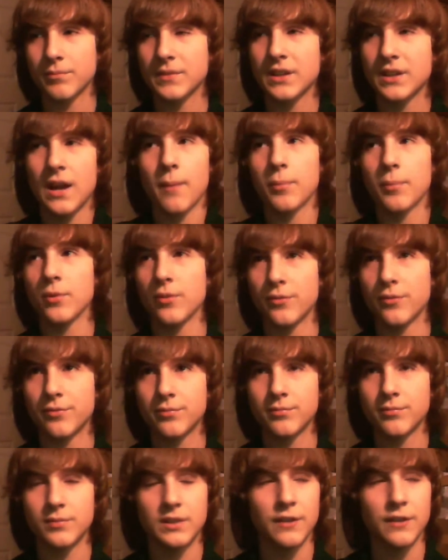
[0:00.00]
couple of
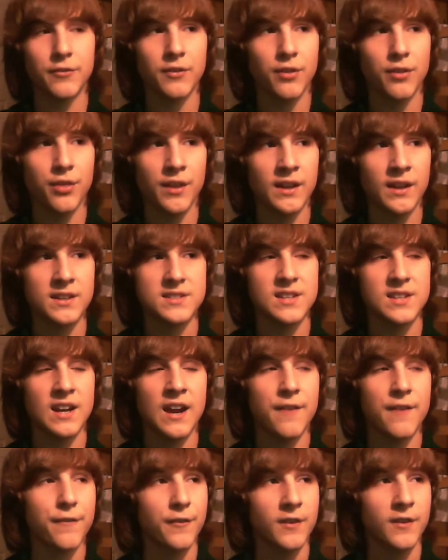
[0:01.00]
different things that
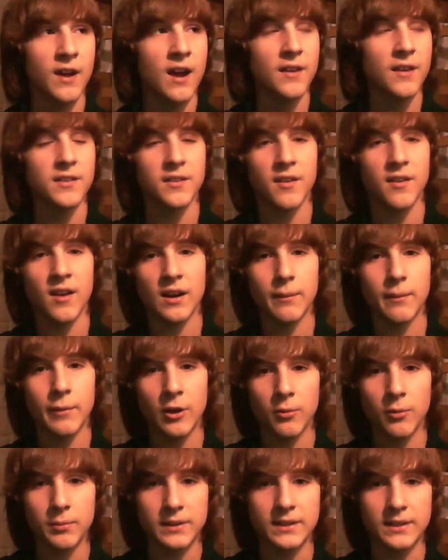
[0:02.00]
I forgot to talk
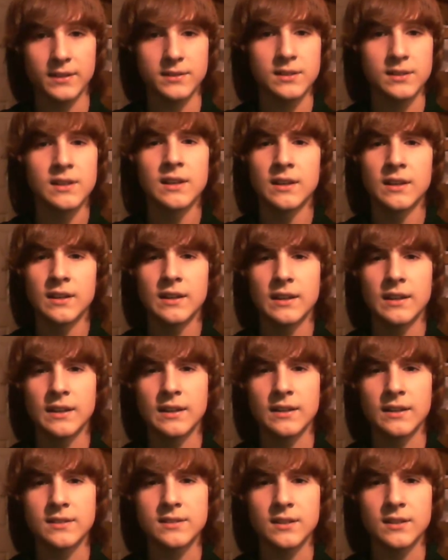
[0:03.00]
about, because it
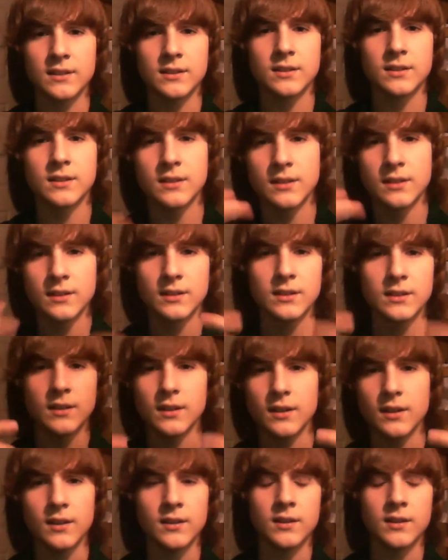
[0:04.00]
gets a
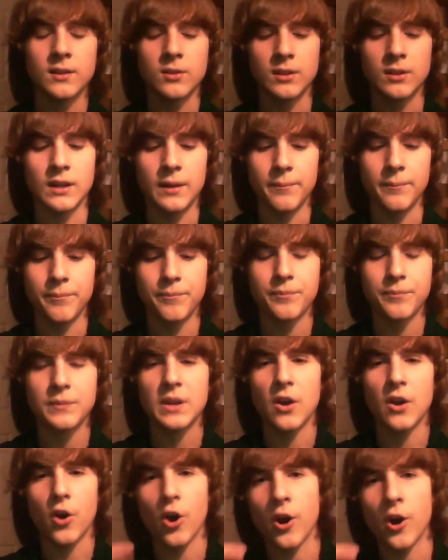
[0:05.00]
little
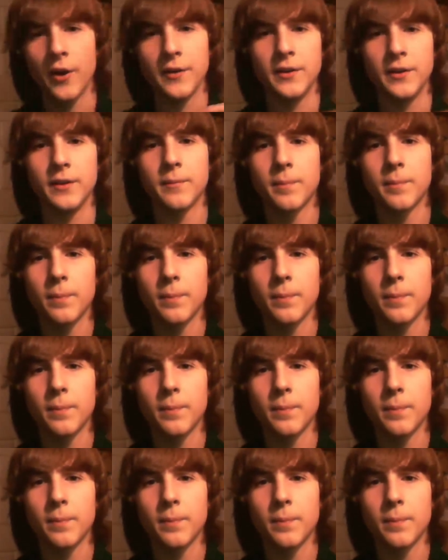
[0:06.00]
hard to